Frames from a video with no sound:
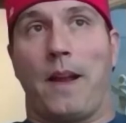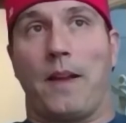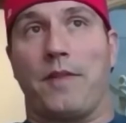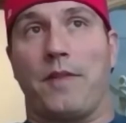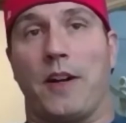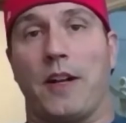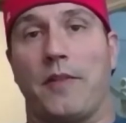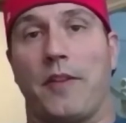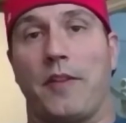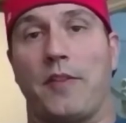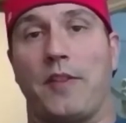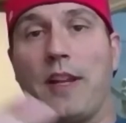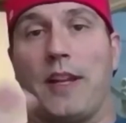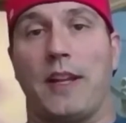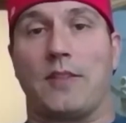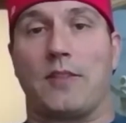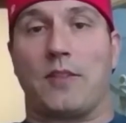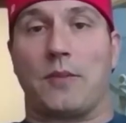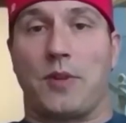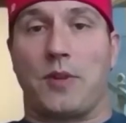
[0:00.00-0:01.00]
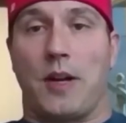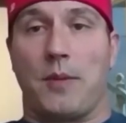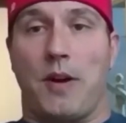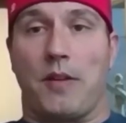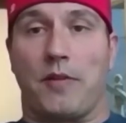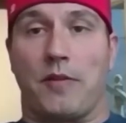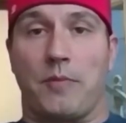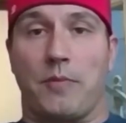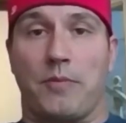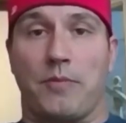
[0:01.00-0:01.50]
I find if I've taken some time
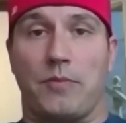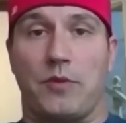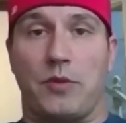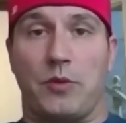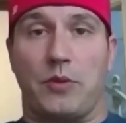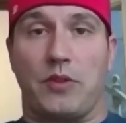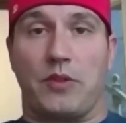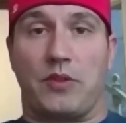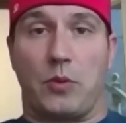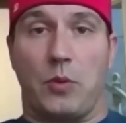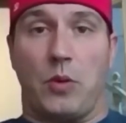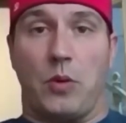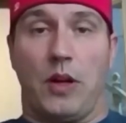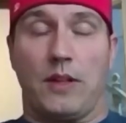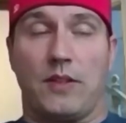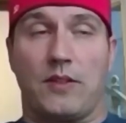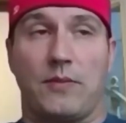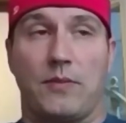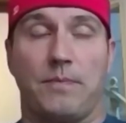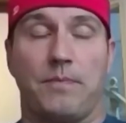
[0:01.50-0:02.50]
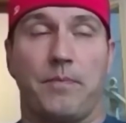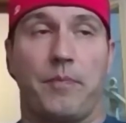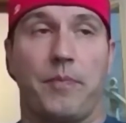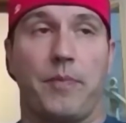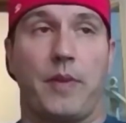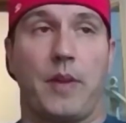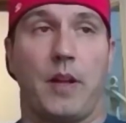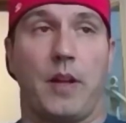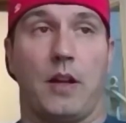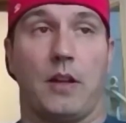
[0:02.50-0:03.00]
off from doing squats,
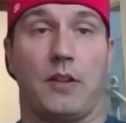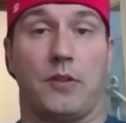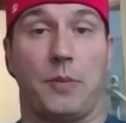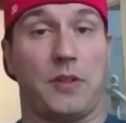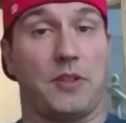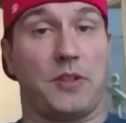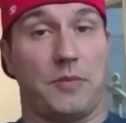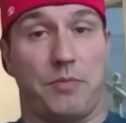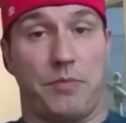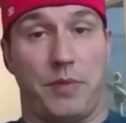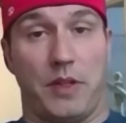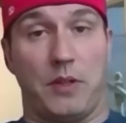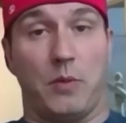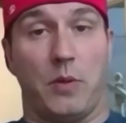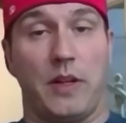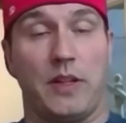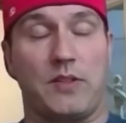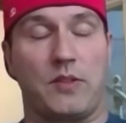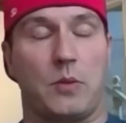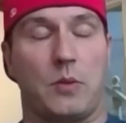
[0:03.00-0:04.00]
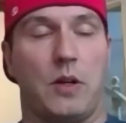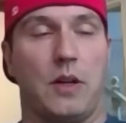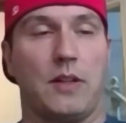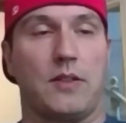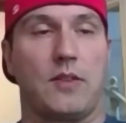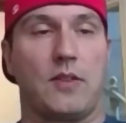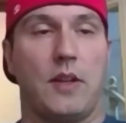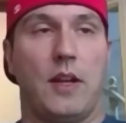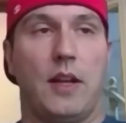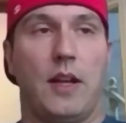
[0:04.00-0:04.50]
uh, especially big weight
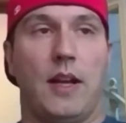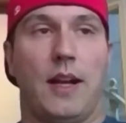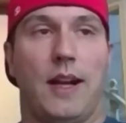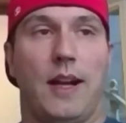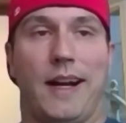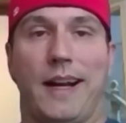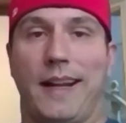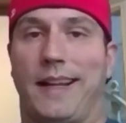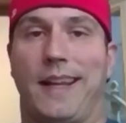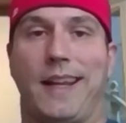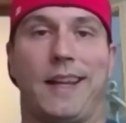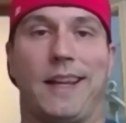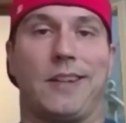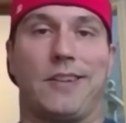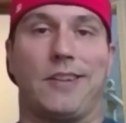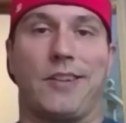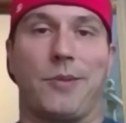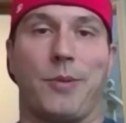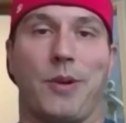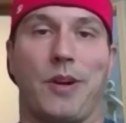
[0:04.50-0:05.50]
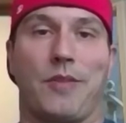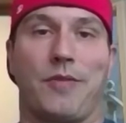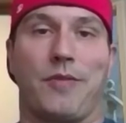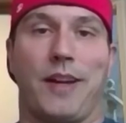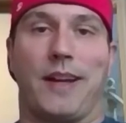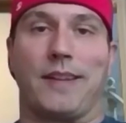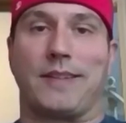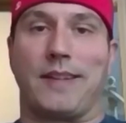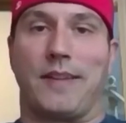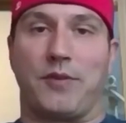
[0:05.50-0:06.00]
squats, I can't get under the bar
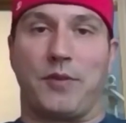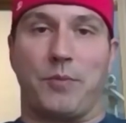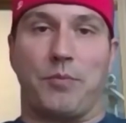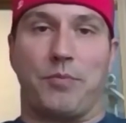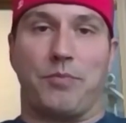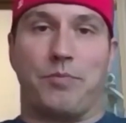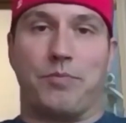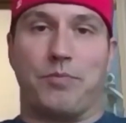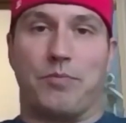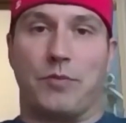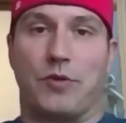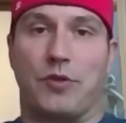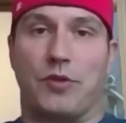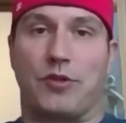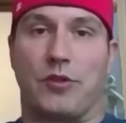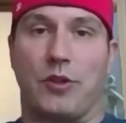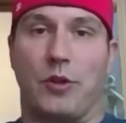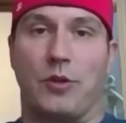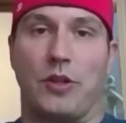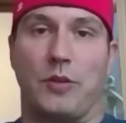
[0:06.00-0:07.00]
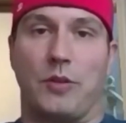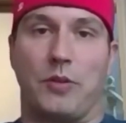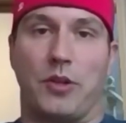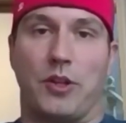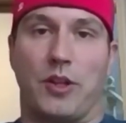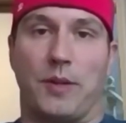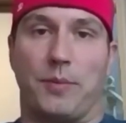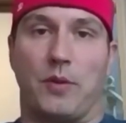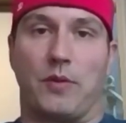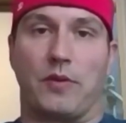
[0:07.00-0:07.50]
fast. I have to slowly
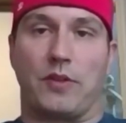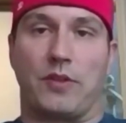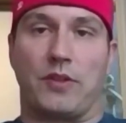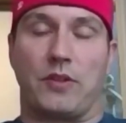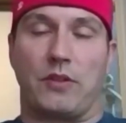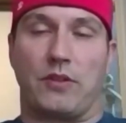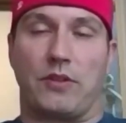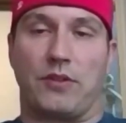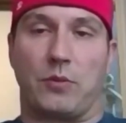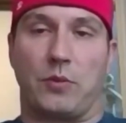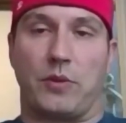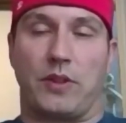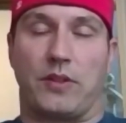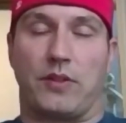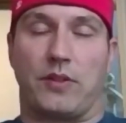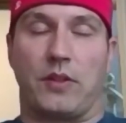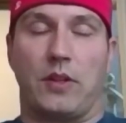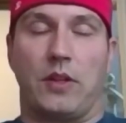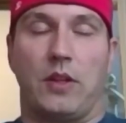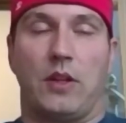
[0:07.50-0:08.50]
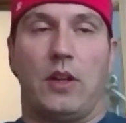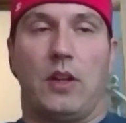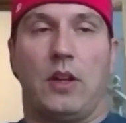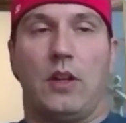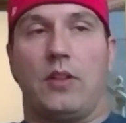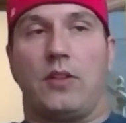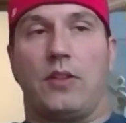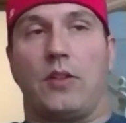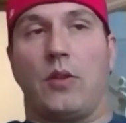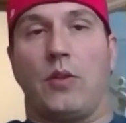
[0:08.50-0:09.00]
build up over a series of weeks.
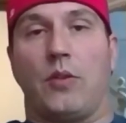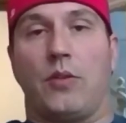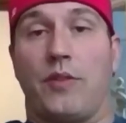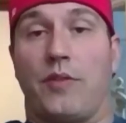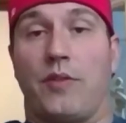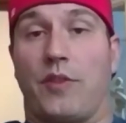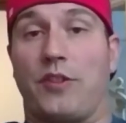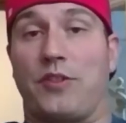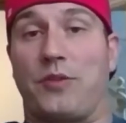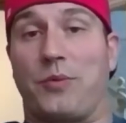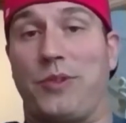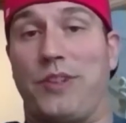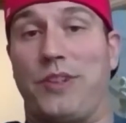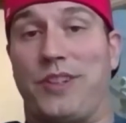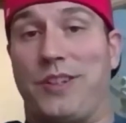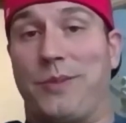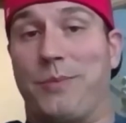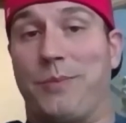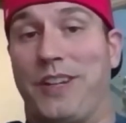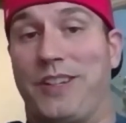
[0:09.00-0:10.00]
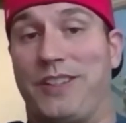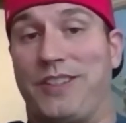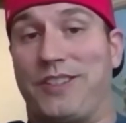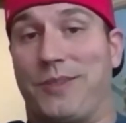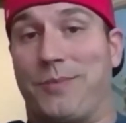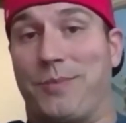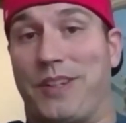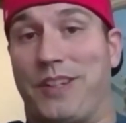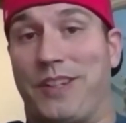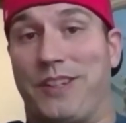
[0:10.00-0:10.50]
So the first week you might
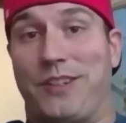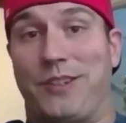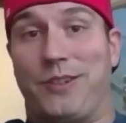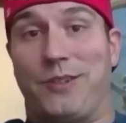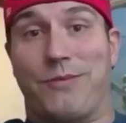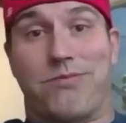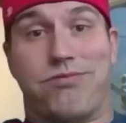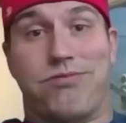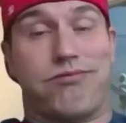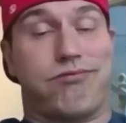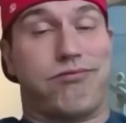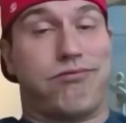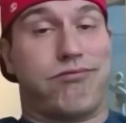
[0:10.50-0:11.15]
jump in and do